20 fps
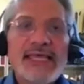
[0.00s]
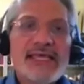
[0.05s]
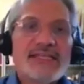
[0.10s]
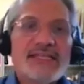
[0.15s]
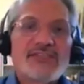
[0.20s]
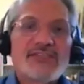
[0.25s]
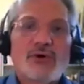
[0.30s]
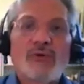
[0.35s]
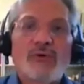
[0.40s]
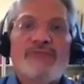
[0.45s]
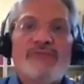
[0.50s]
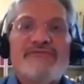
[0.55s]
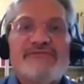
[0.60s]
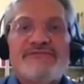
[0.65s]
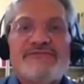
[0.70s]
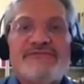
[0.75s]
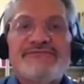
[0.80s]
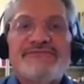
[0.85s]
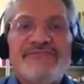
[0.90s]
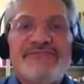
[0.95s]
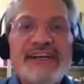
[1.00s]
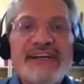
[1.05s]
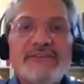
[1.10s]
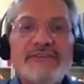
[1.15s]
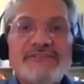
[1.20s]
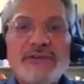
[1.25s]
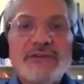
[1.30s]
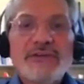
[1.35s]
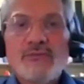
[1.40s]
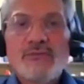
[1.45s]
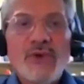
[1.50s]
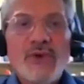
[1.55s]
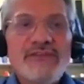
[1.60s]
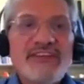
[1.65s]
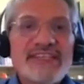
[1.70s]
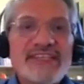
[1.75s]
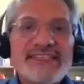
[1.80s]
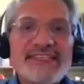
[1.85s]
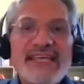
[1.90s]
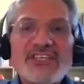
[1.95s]
So very often when these
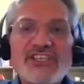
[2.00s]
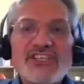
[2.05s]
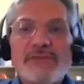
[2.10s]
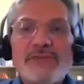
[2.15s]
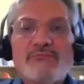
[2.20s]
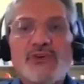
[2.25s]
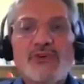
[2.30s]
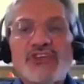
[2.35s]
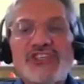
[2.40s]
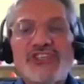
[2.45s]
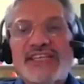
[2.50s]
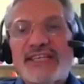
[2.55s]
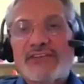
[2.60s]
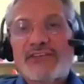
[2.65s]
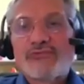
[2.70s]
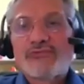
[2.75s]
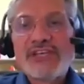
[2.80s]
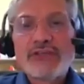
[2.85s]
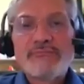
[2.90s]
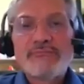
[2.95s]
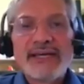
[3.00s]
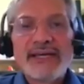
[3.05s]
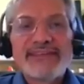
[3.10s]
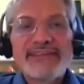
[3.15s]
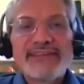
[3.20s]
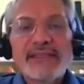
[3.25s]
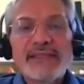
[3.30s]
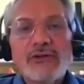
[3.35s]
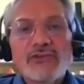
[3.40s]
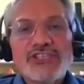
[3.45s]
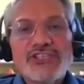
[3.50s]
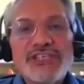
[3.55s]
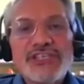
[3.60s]
next-gen projects are triggered by technology,